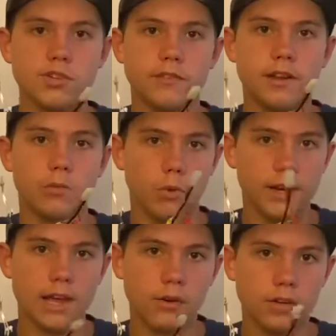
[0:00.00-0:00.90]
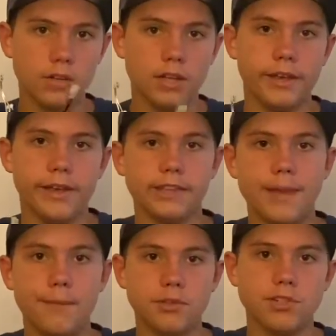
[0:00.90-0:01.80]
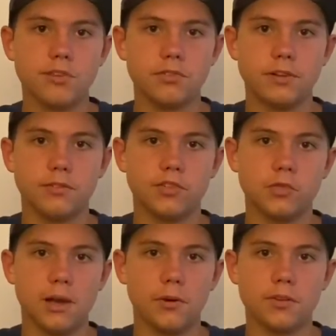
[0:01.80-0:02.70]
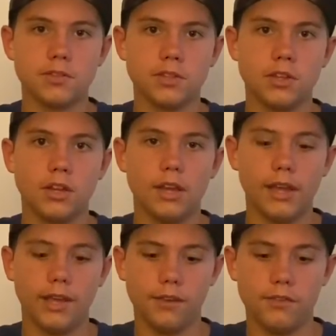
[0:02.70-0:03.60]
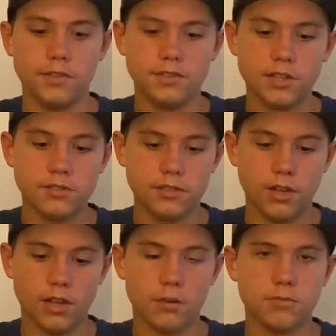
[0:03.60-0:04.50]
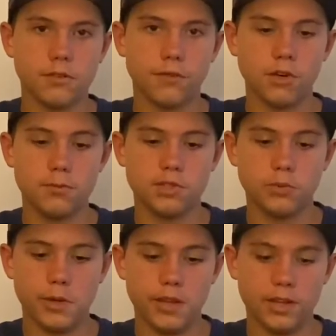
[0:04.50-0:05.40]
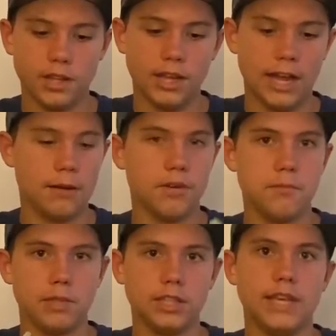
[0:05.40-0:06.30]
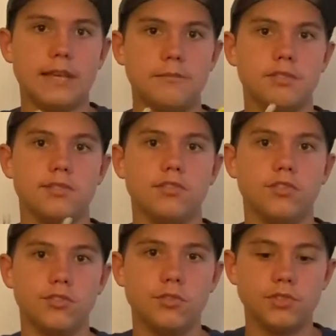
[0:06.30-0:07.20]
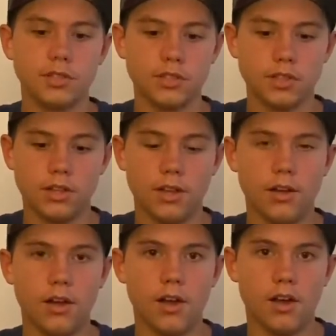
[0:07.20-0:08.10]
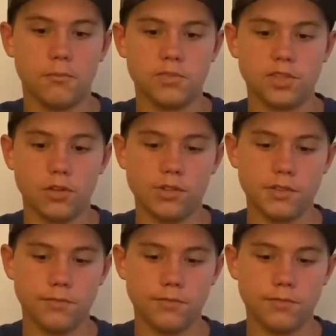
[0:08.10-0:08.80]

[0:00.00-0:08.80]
around 1 hour and LiPos charge in around 2 hours. And this does differ between how many milliamps you're using. So this